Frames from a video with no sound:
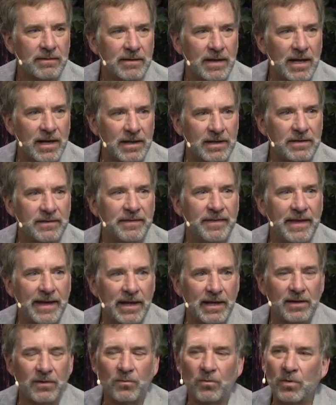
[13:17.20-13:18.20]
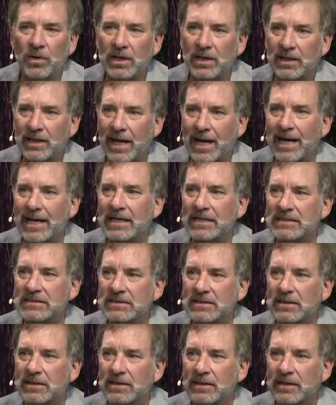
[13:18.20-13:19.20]
that it then
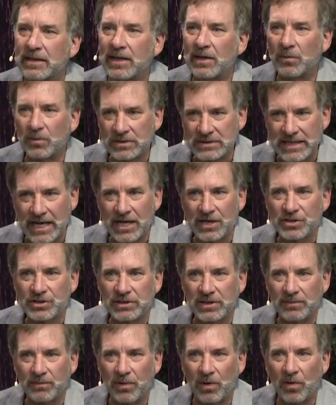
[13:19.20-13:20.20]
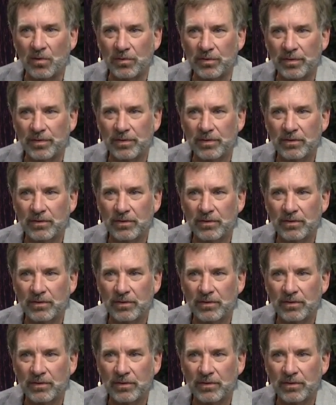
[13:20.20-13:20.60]
realized it was actually both.